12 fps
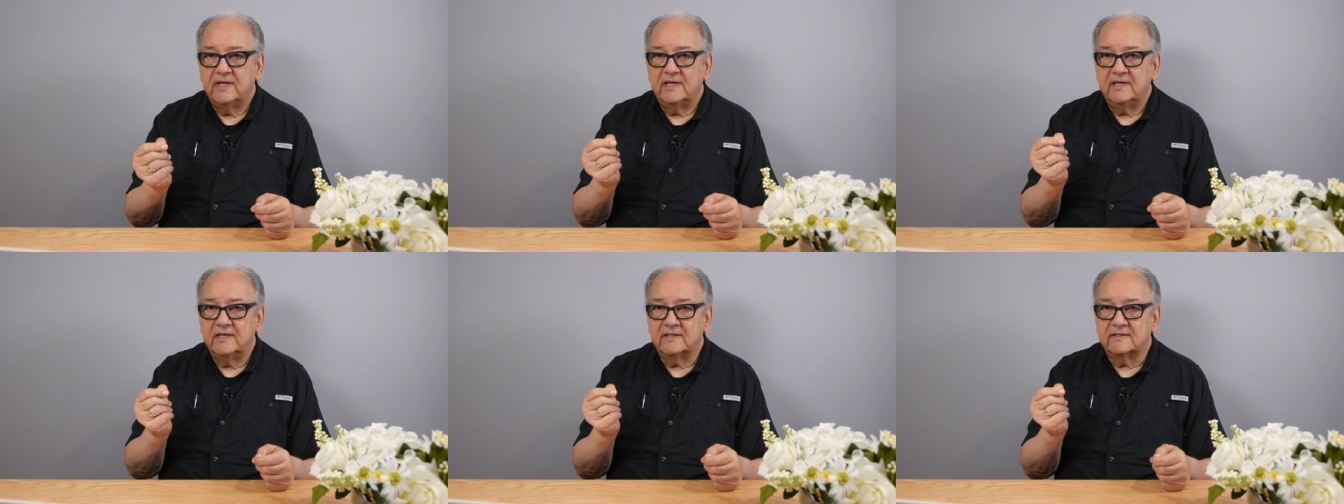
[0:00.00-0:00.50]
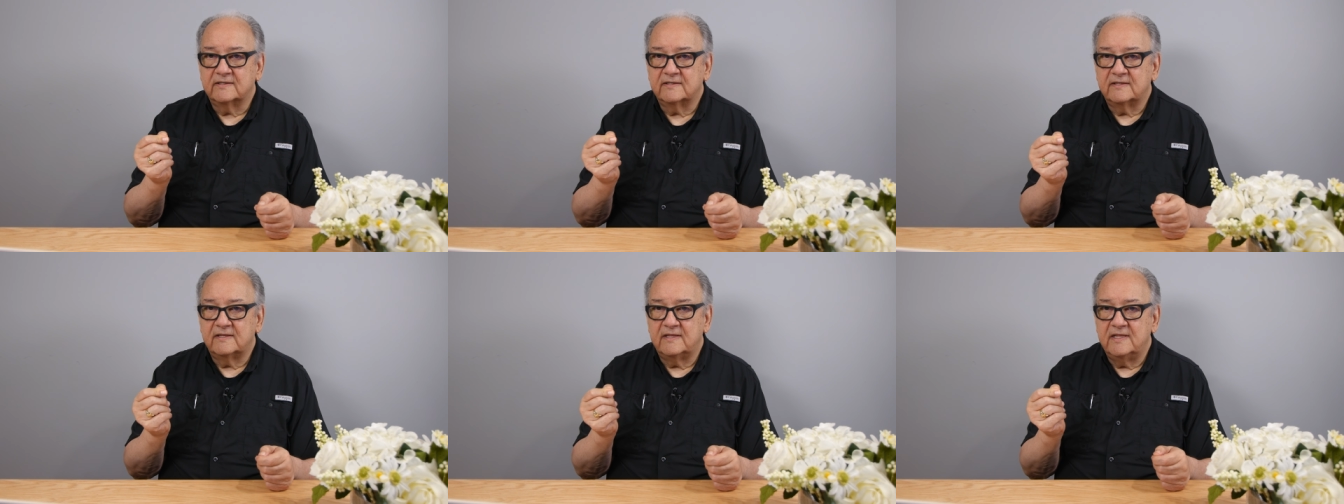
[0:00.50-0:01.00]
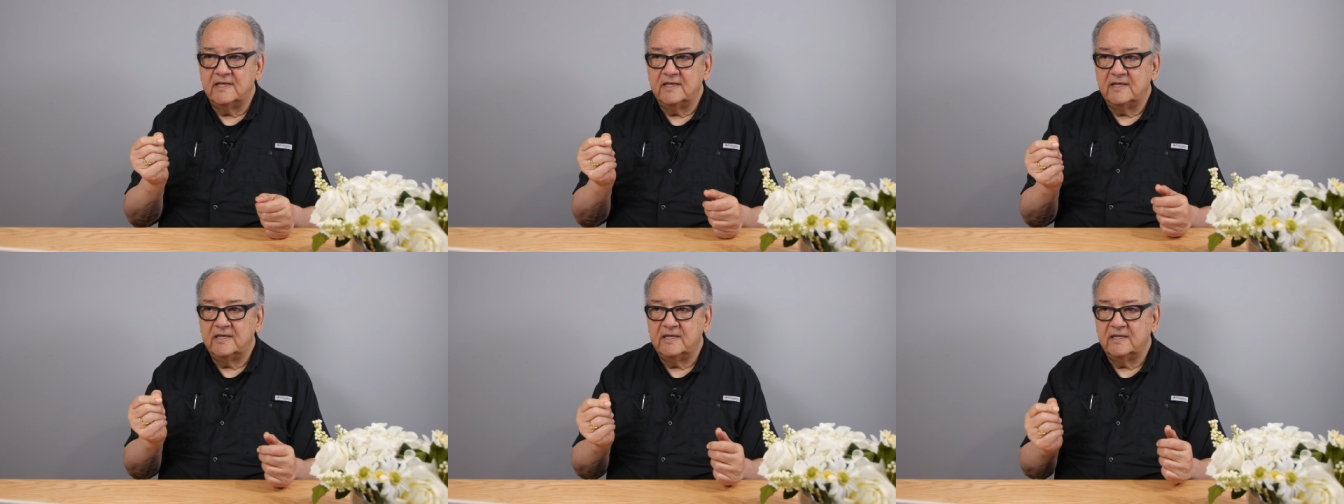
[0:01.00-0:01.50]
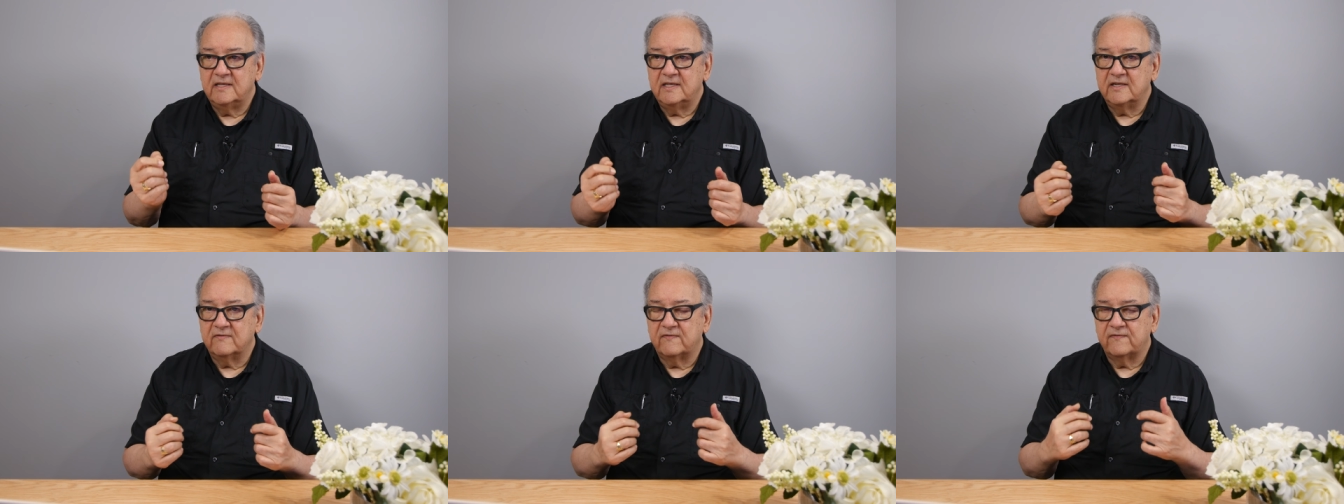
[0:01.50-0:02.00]
it's the
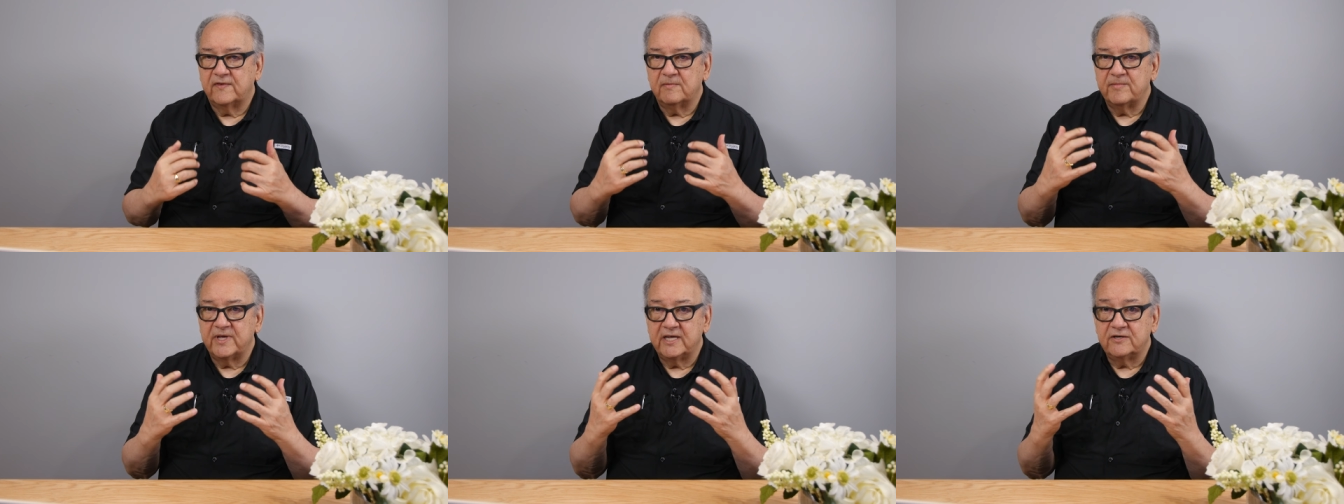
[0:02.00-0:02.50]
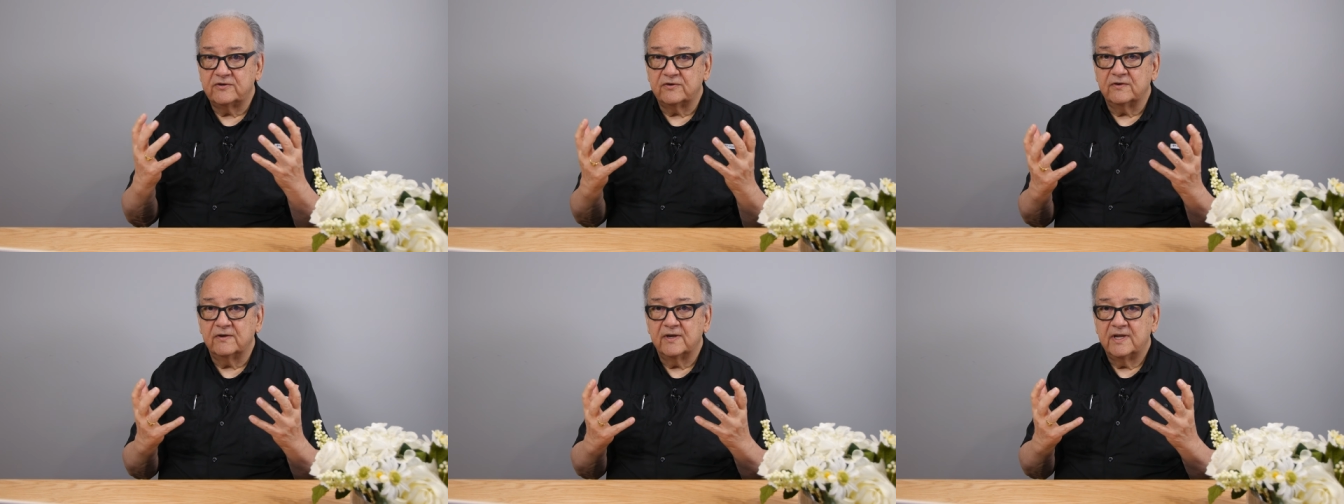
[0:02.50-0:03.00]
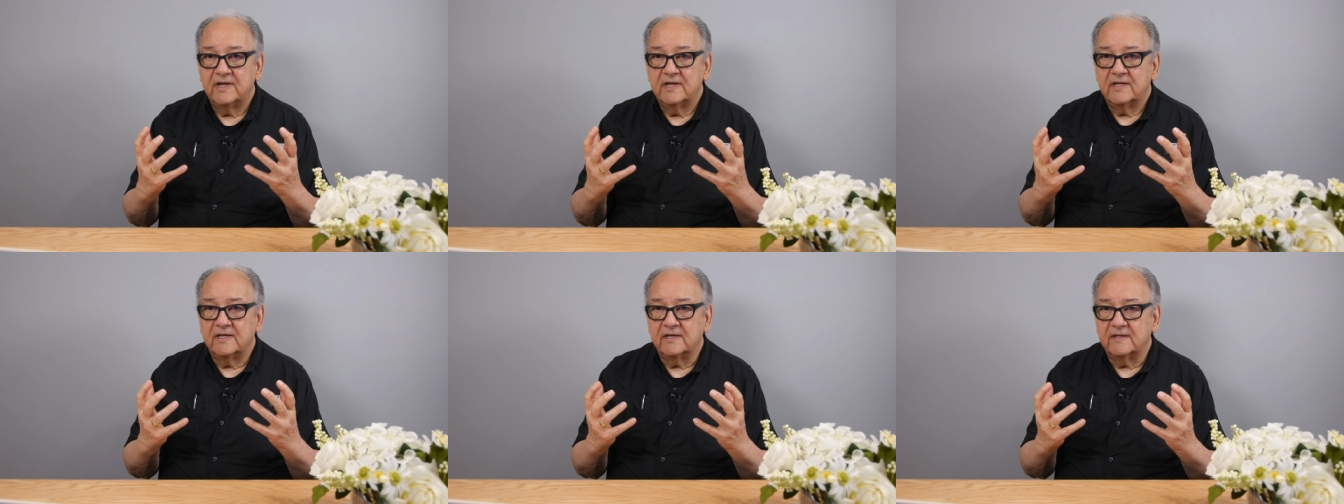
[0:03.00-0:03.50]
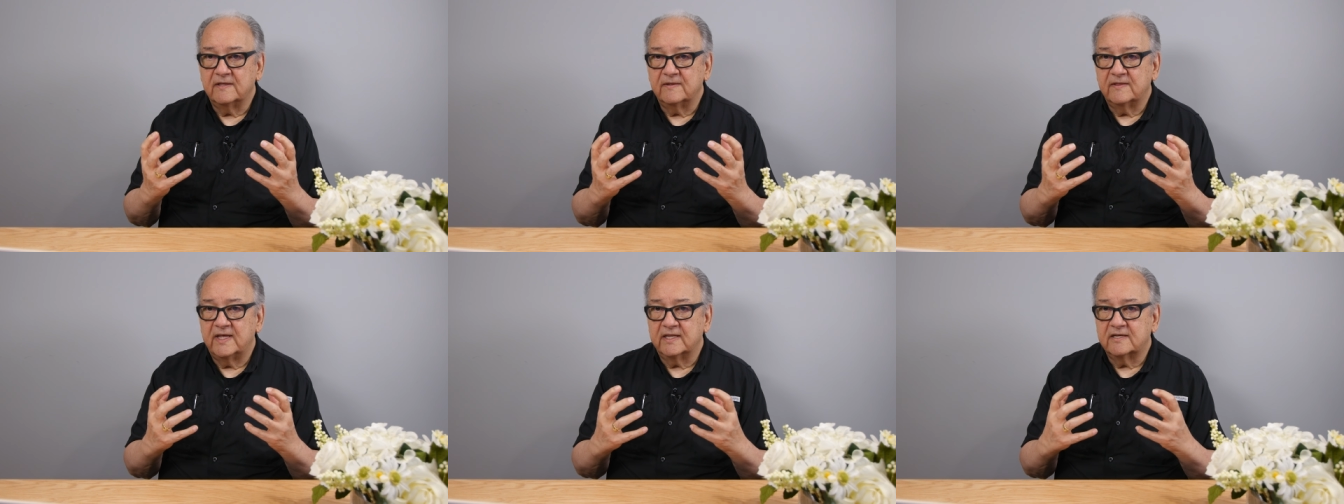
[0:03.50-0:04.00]
inflammation
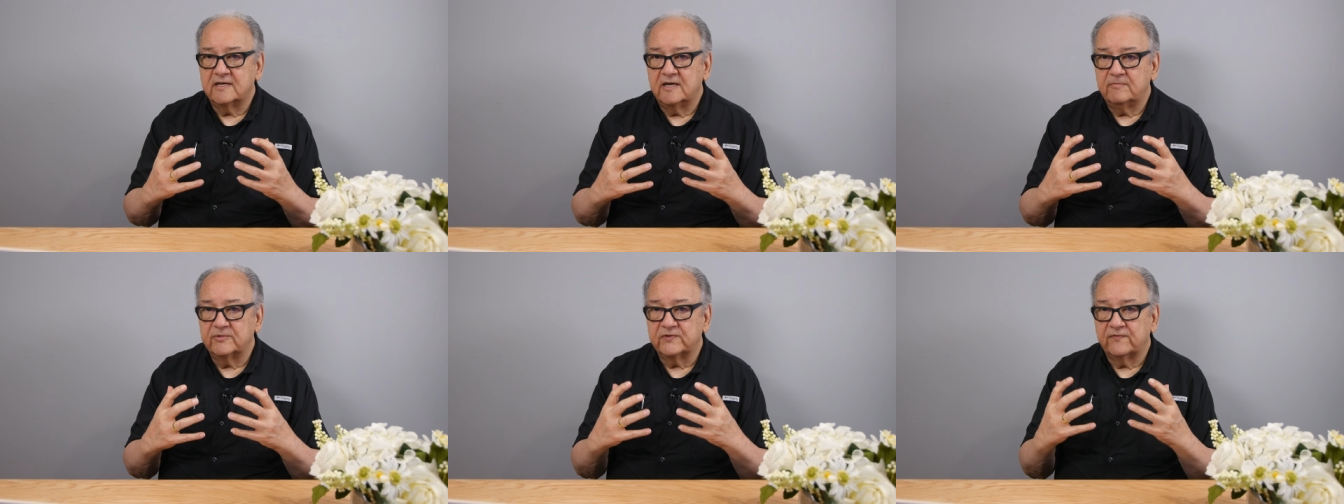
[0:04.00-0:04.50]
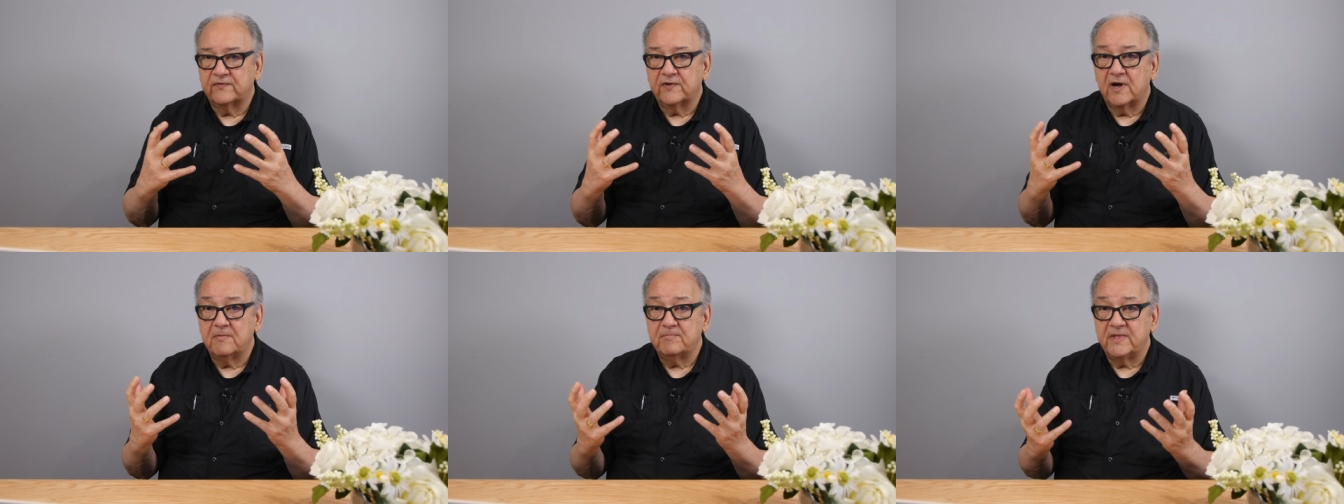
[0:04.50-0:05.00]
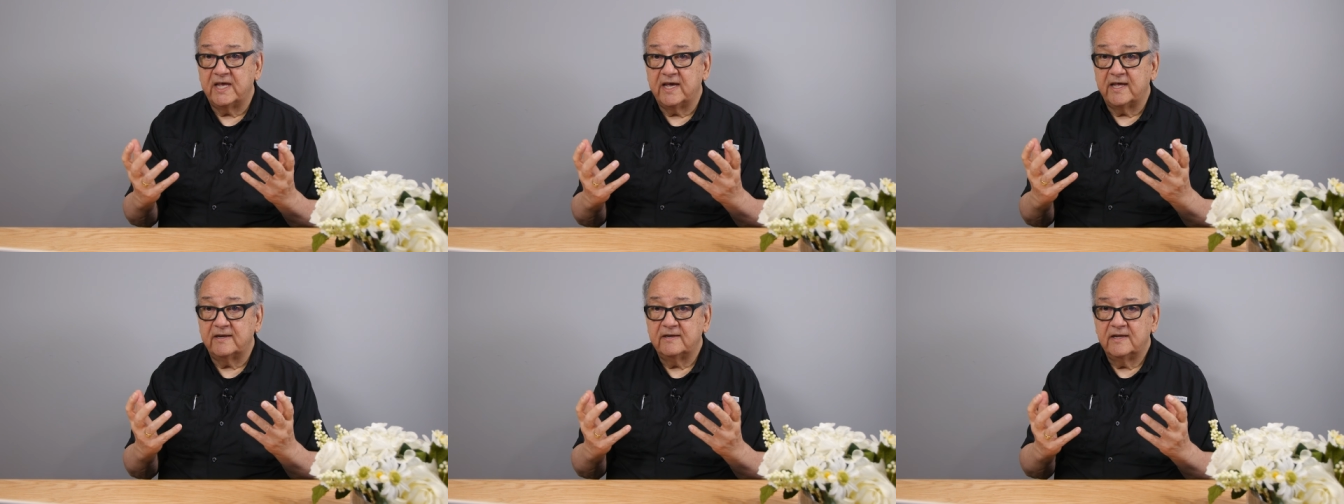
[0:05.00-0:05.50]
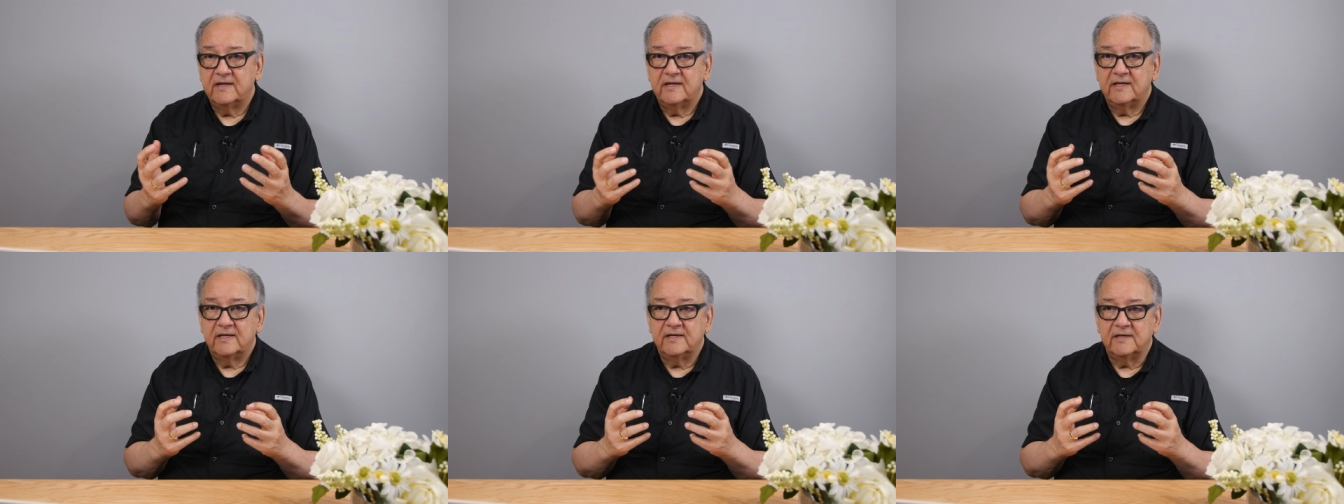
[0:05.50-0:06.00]
uh, that comes from that,
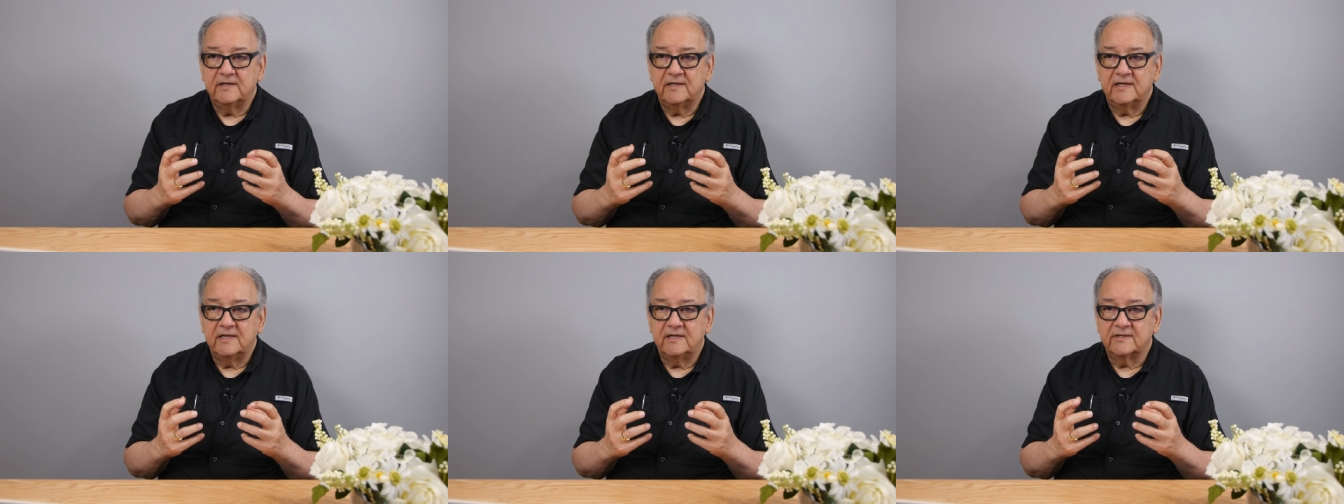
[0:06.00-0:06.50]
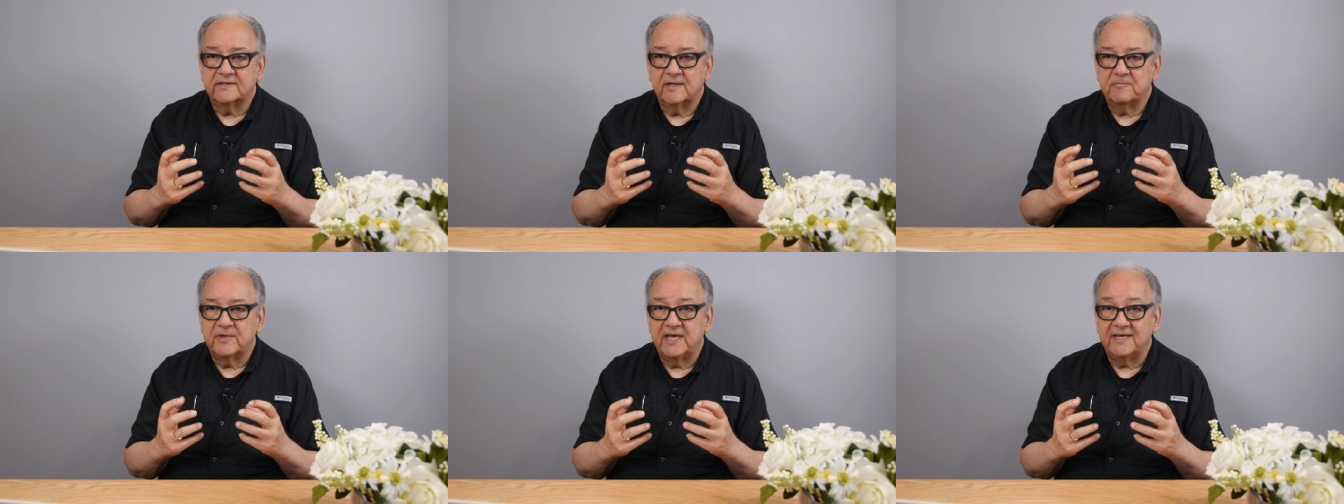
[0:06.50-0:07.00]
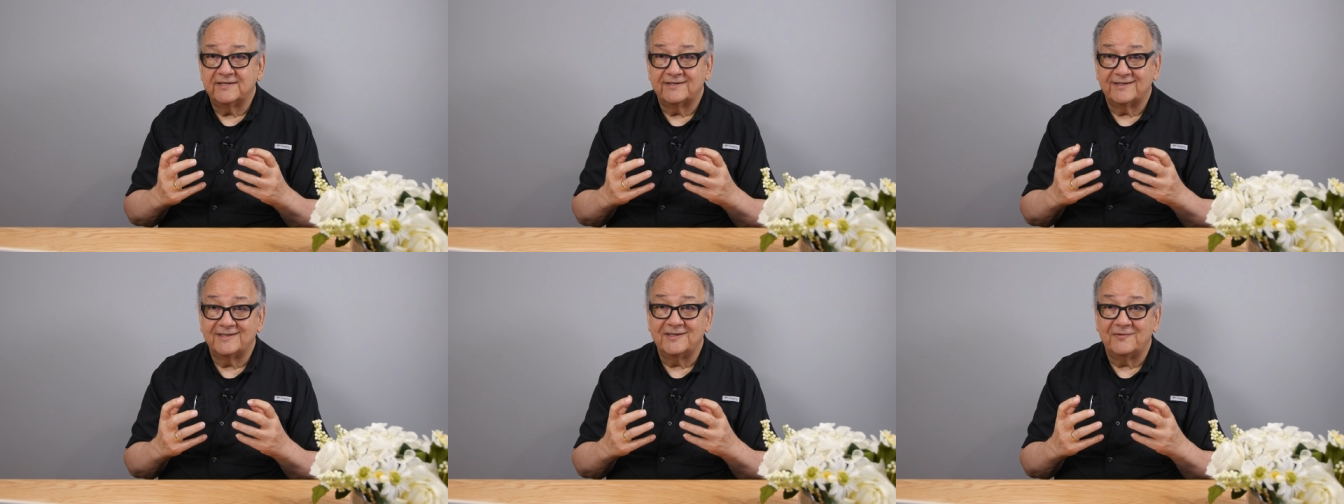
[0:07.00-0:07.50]
uh, and in some cases